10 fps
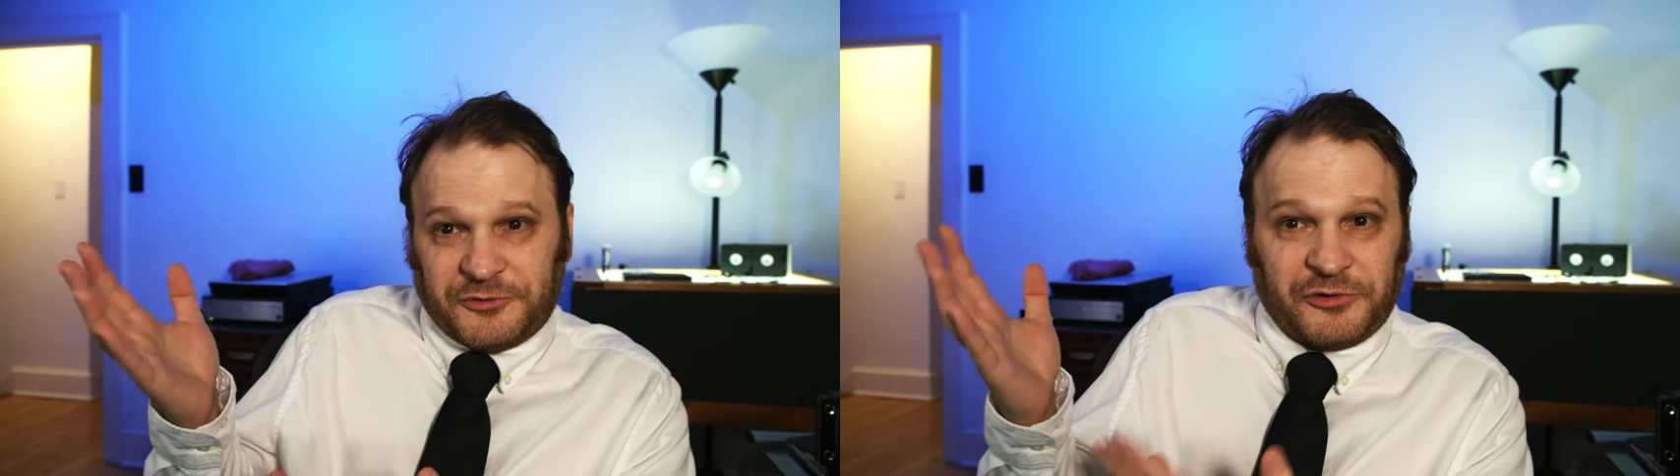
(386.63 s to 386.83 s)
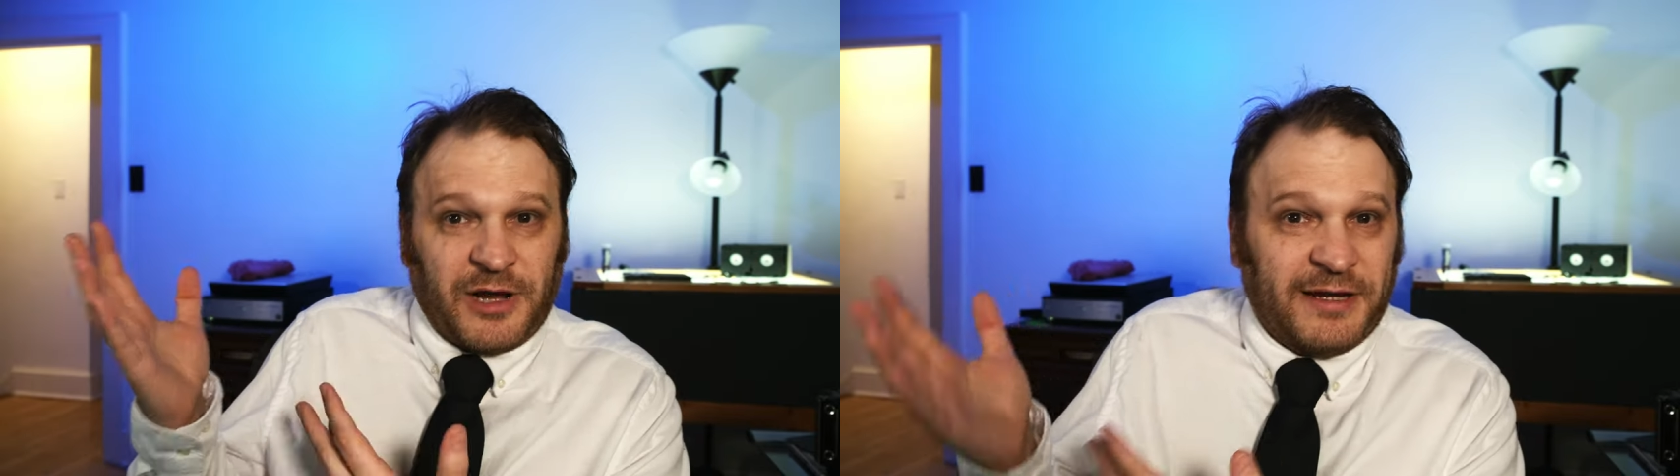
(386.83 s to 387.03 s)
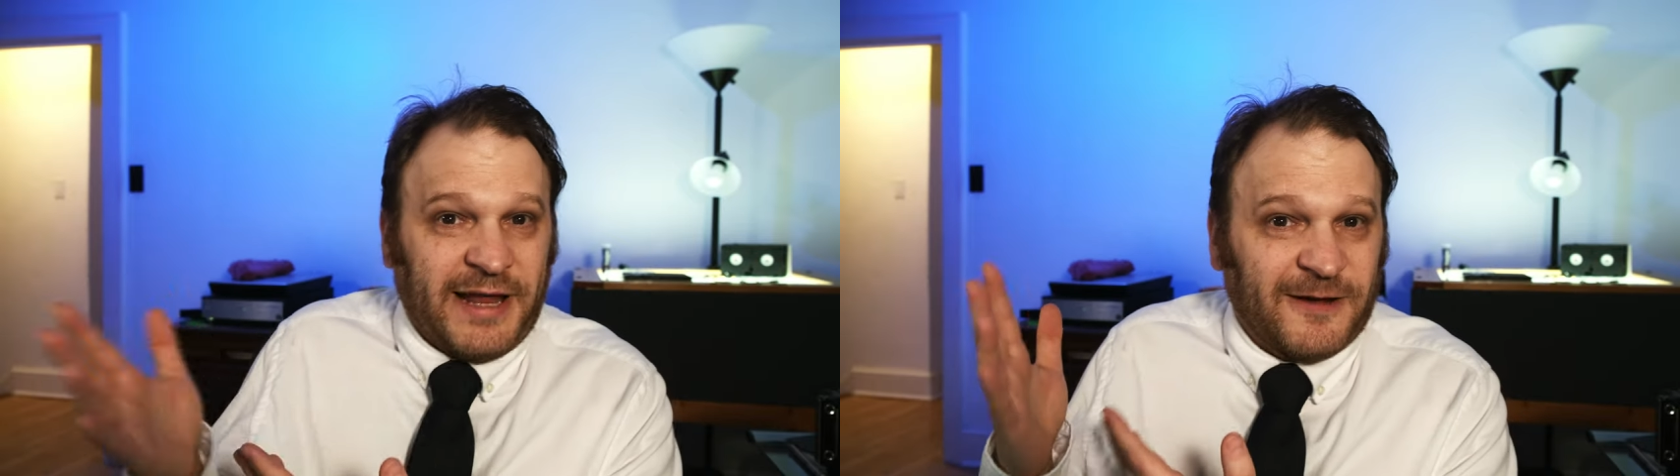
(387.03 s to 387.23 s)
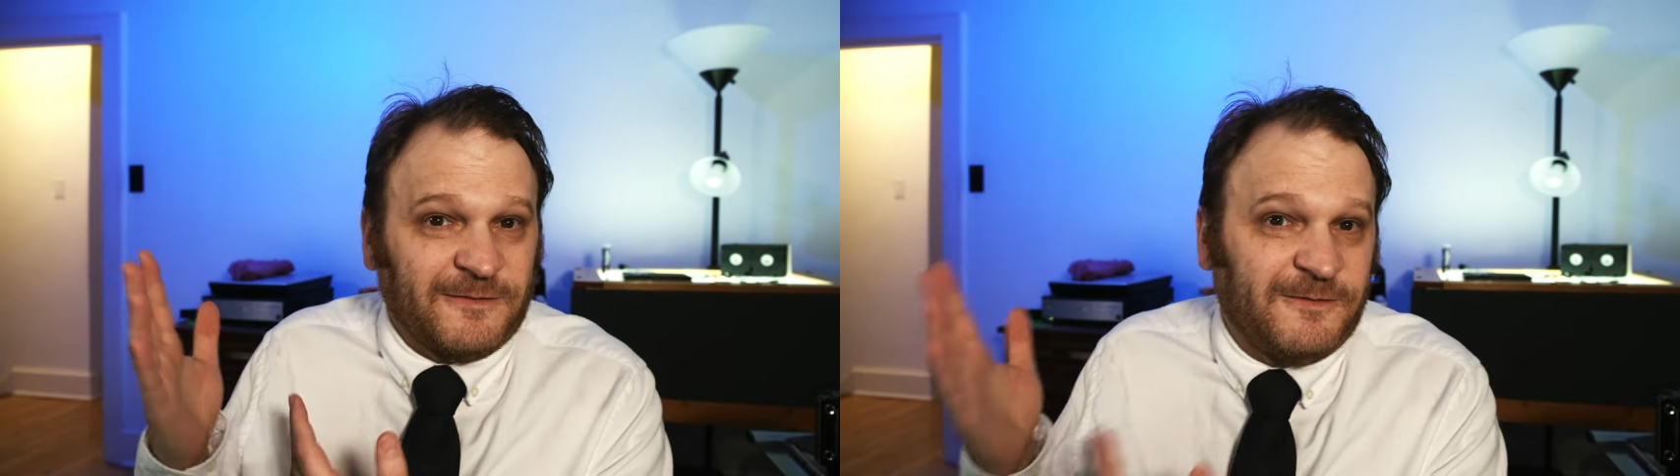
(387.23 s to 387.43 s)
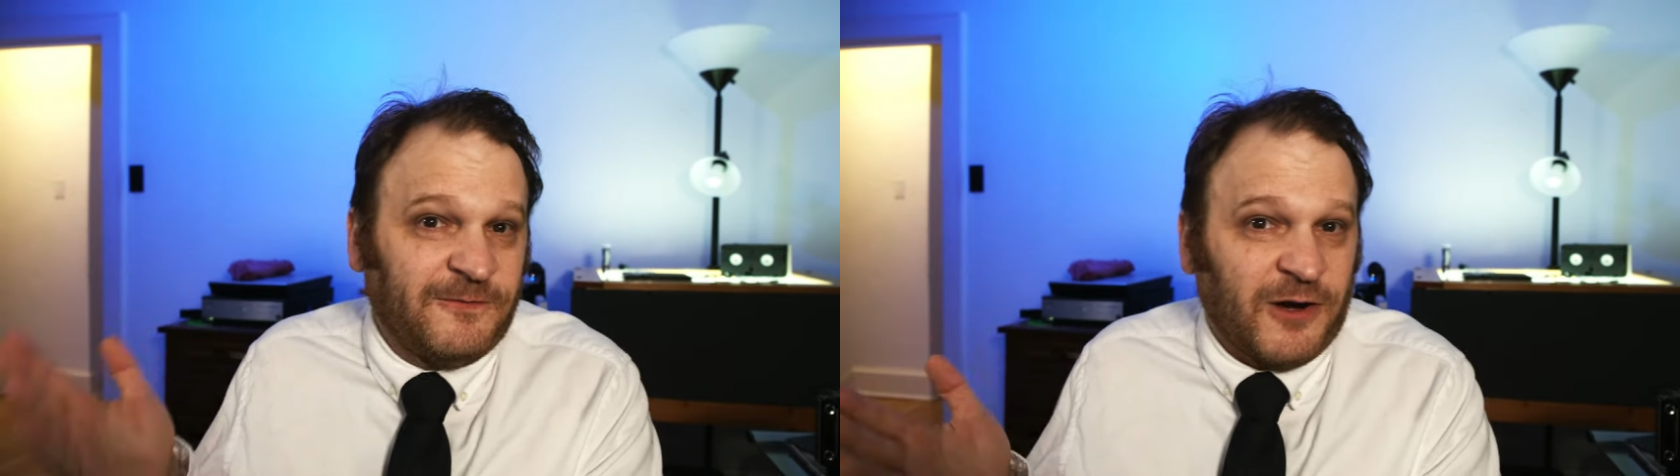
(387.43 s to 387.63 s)
trying to have
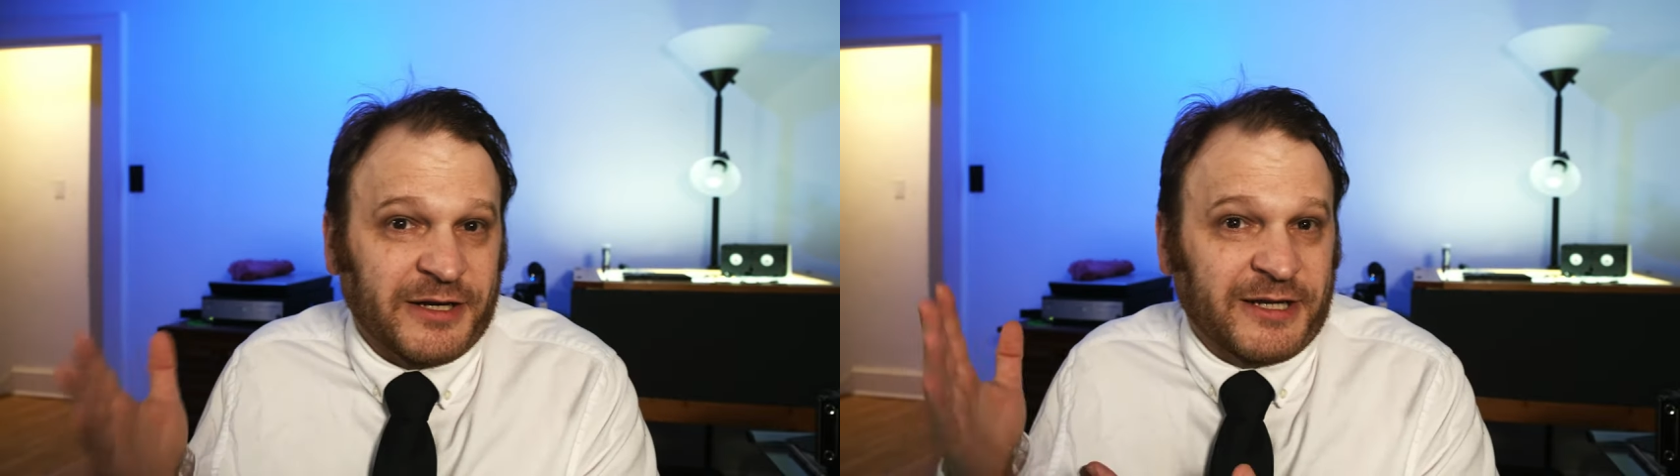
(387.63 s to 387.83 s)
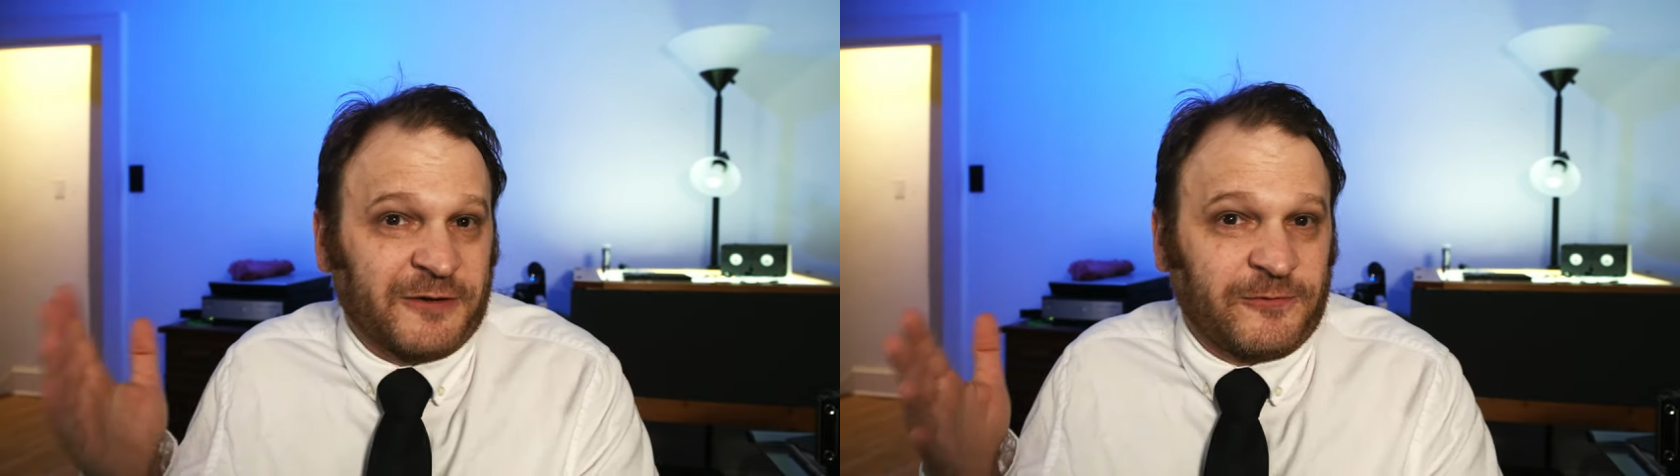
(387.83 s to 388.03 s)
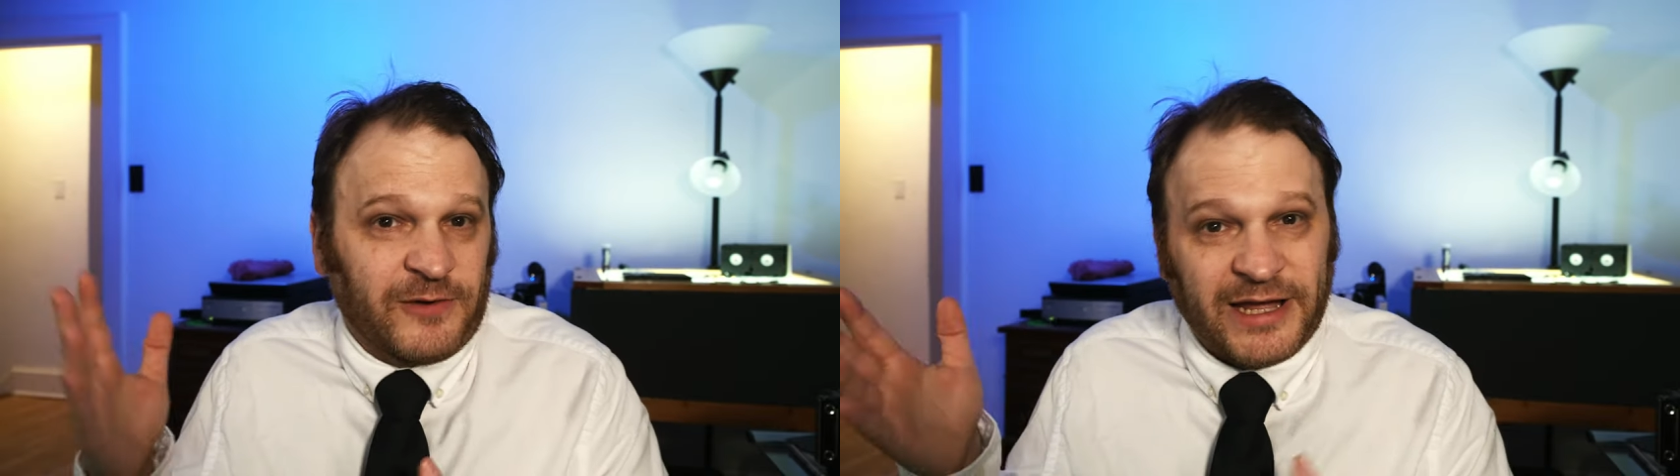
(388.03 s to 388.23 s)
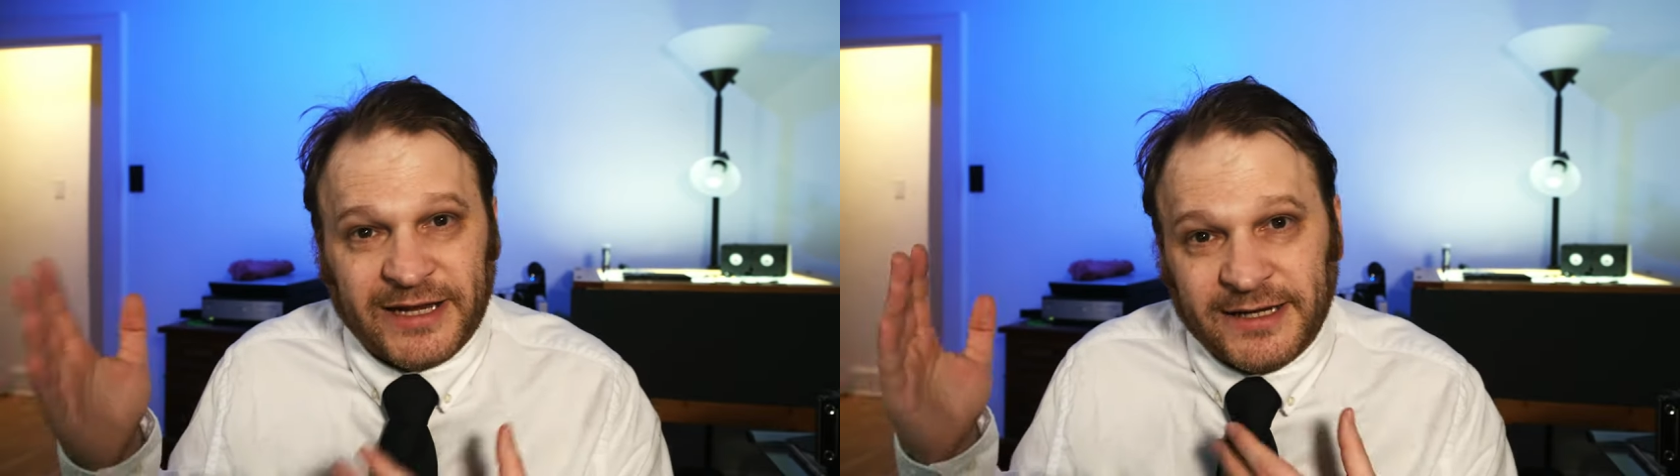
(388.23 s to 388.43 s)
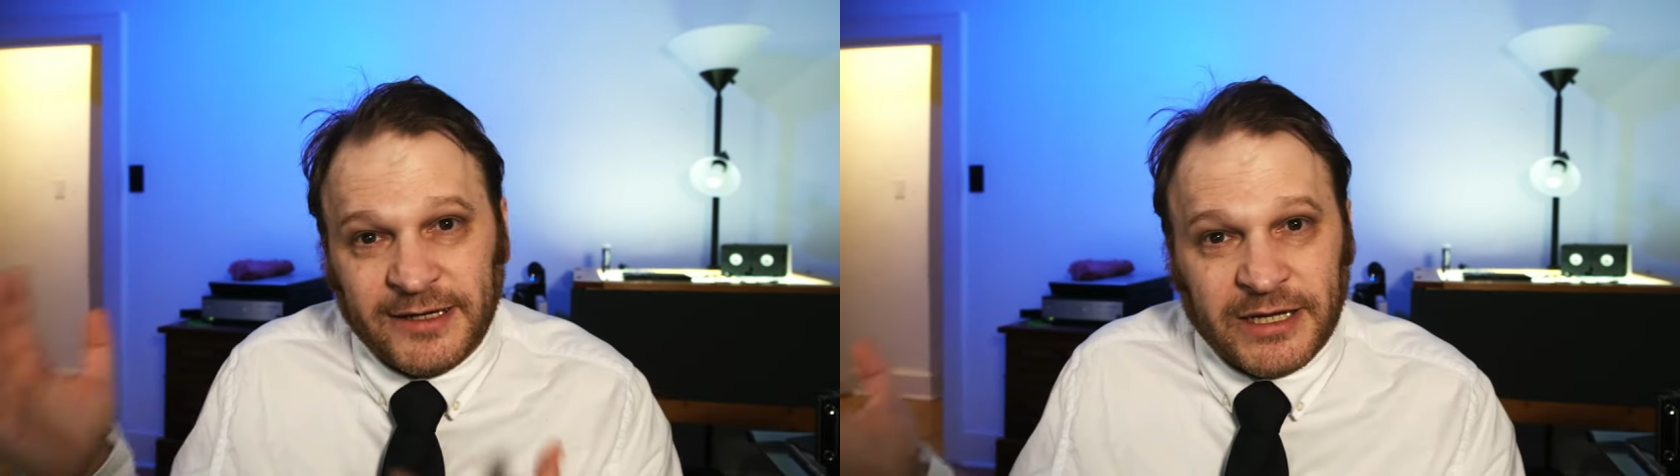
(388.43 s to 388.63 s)
fun on a
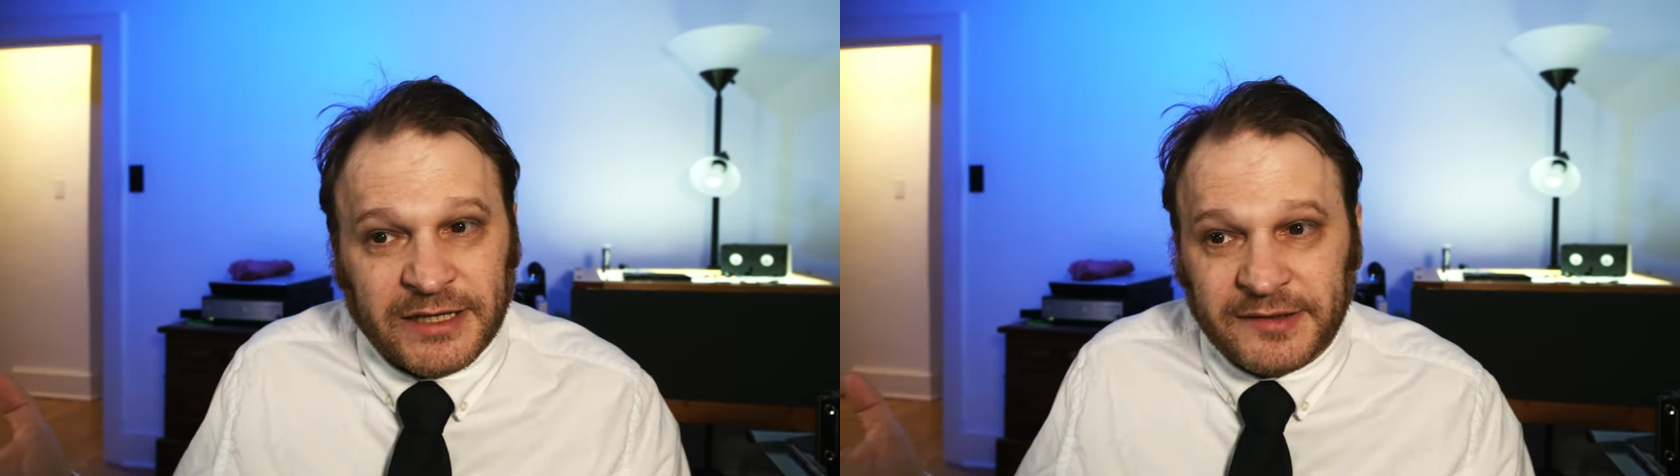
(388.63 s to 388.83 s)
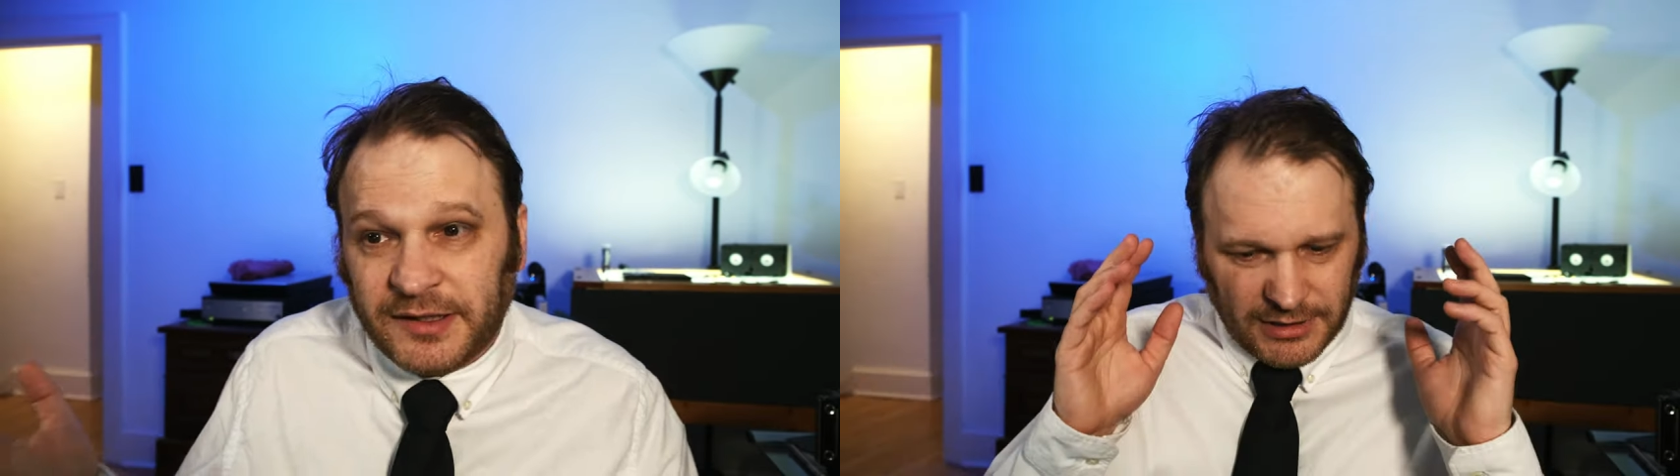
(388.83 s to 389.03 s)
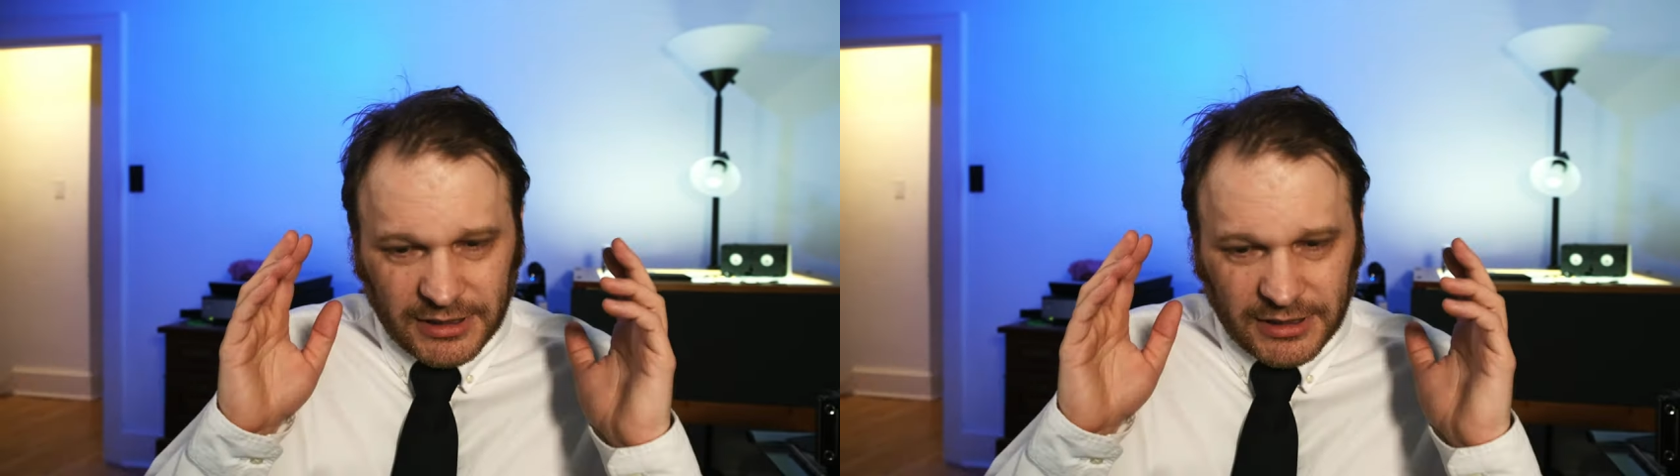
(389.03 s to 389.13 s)
Friday night.